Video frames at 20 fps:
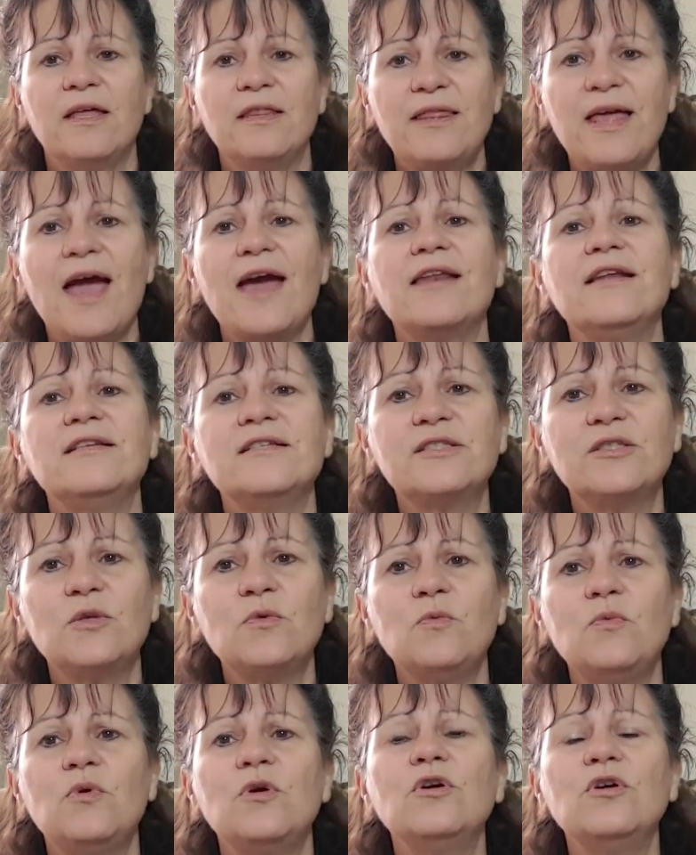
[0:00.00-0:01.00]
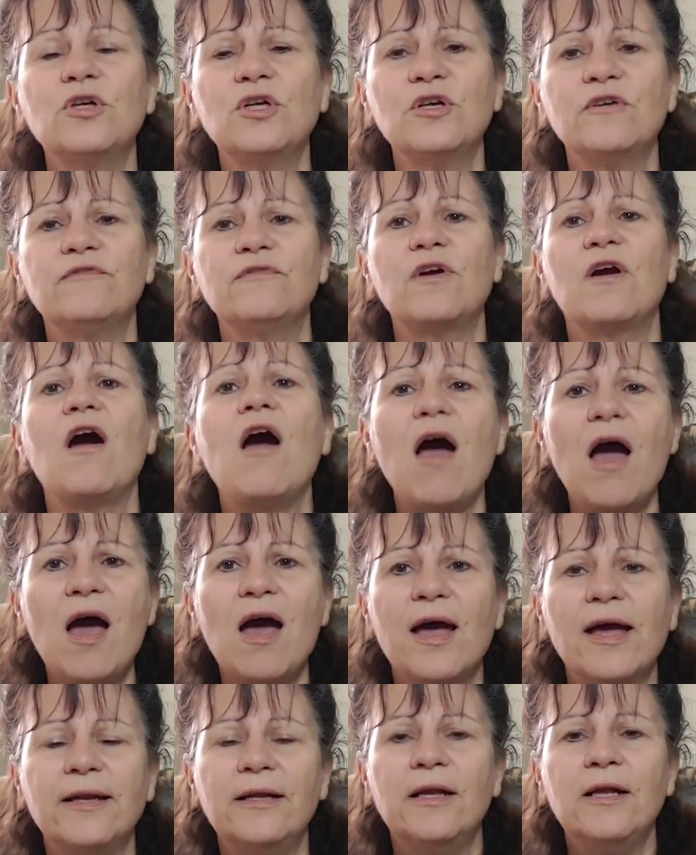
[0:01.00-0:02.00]
That is the work of
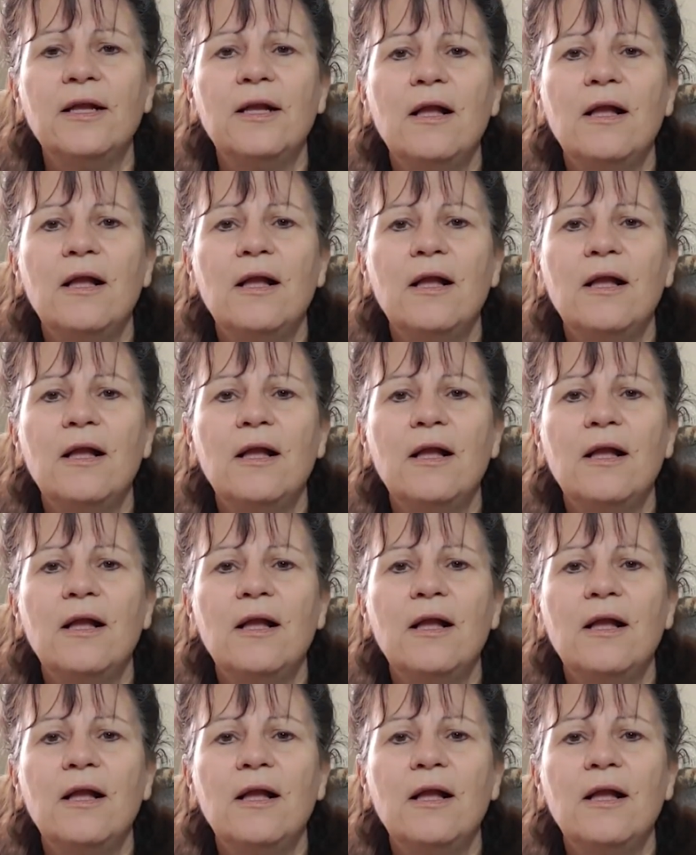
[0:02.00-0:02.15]
God.